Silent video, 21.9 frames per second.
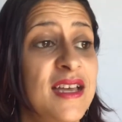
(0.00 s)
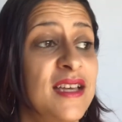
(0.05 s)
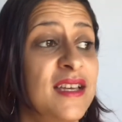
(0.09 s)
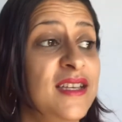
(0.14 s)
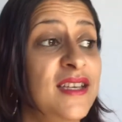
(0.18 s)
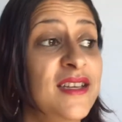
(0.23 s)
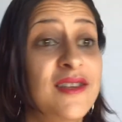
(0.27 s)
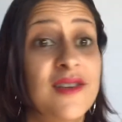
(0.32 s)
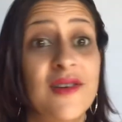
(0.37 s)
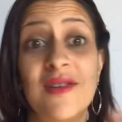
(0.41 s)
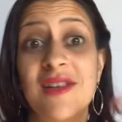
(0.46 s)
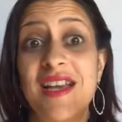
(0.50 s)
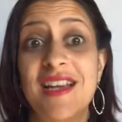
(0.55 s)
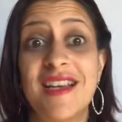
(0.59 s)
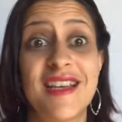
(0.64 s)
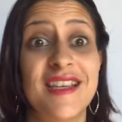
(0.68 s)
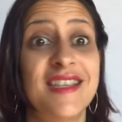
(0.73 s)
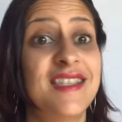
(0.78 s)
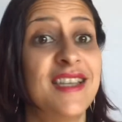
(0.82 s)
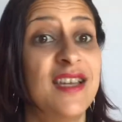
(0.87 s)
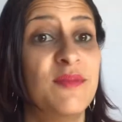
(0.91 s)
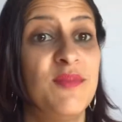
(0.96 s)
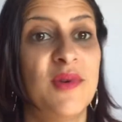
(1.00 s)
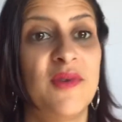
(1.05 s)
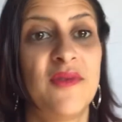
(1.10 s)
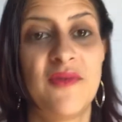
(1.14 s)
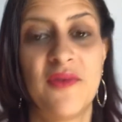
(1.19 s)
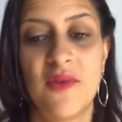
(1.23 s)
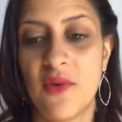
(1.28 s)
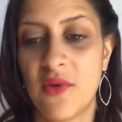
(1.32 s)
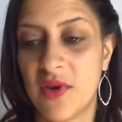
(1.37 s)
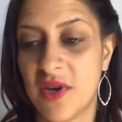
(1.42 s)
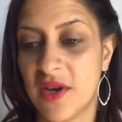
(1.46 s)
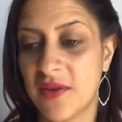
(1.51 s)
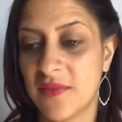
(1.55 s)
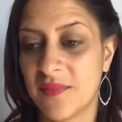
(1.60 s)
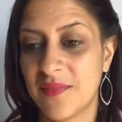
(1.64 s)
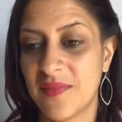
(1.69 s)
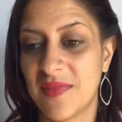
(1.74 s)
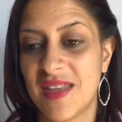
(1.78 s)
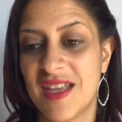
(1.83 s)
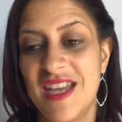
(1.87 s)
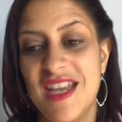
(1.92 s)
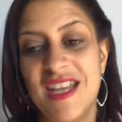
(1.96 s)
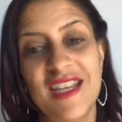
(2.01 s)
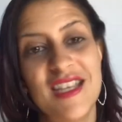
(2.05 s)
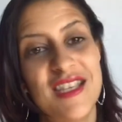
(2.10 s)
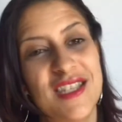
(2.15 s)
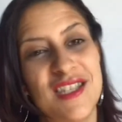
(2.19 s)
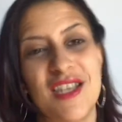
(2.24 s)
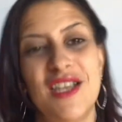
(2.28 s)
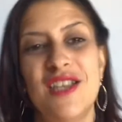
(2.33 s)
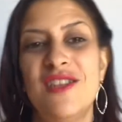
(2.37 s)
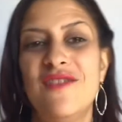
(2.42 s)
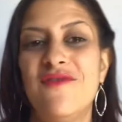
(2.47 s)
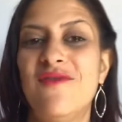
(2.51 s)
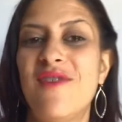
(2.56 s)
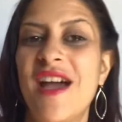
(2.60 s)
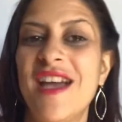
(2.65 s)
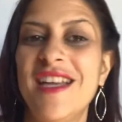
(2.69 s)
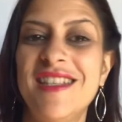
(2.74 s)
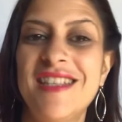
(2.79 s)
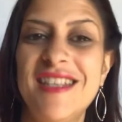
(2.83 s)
like I said before, it is the right